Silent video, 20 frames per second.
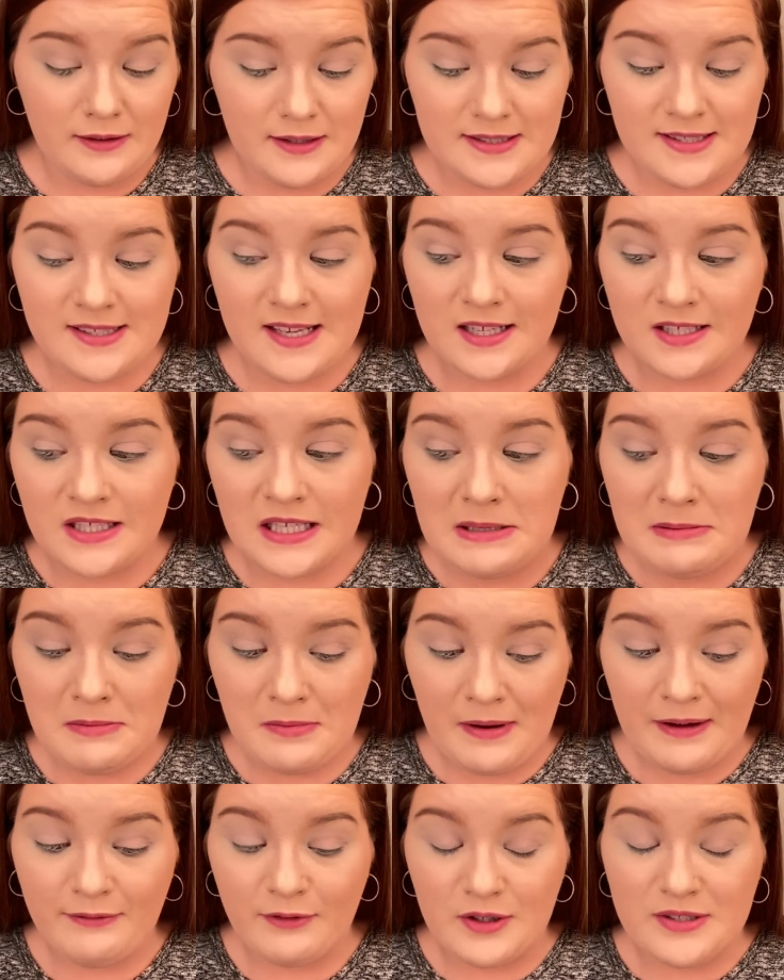This is actually gonna be
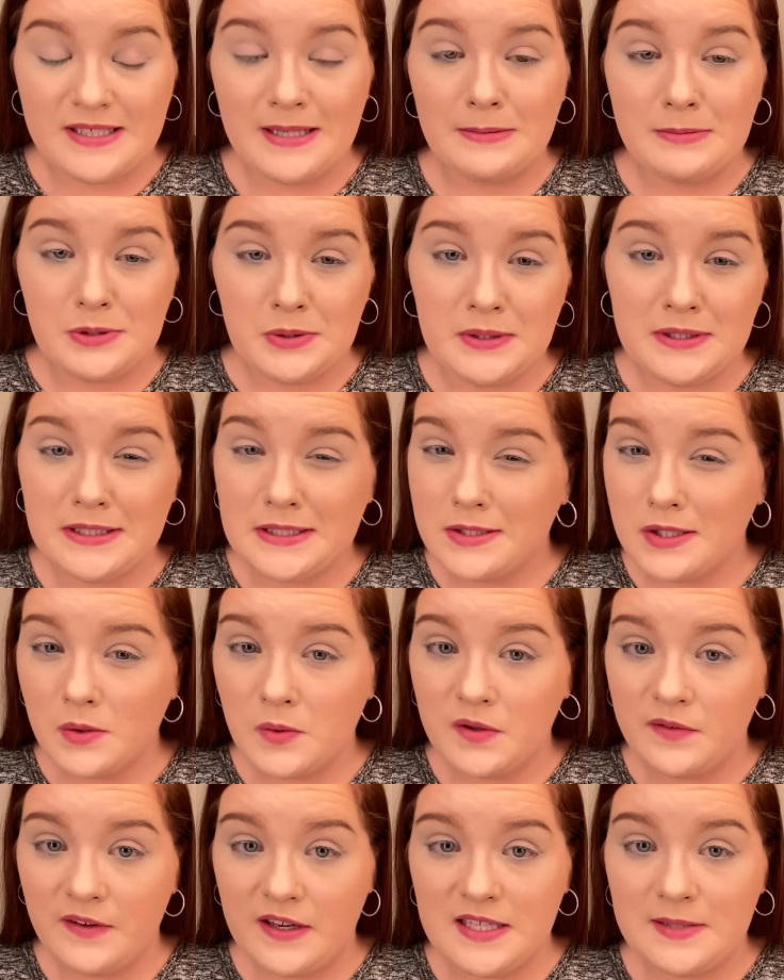my first time doing this look
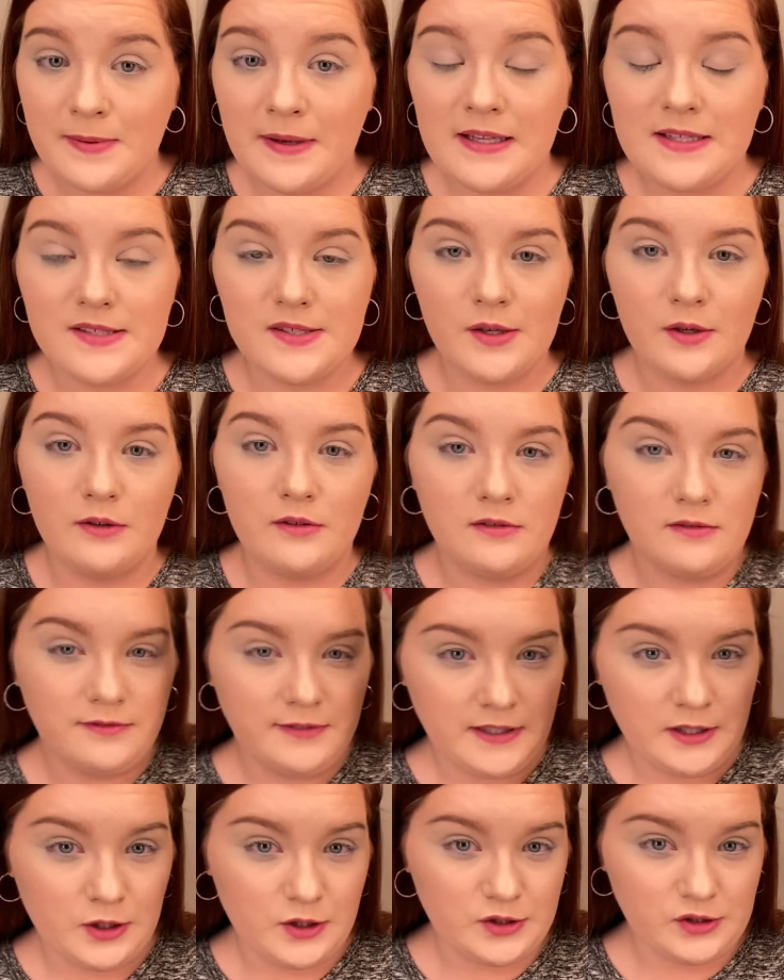with face paint, so
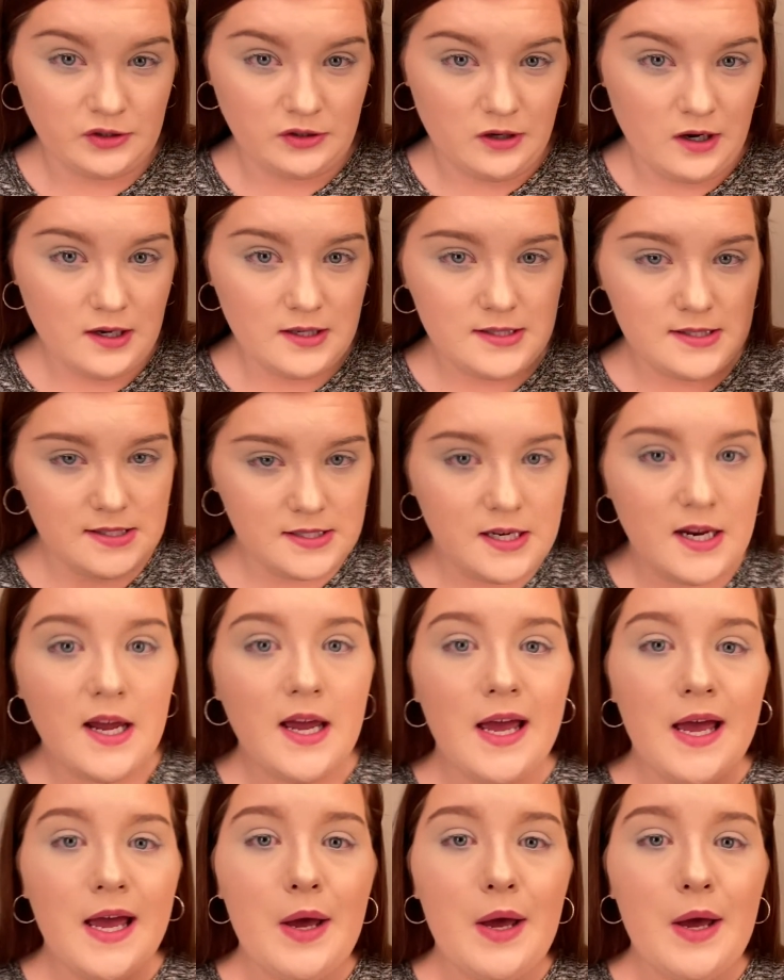fingers crossed.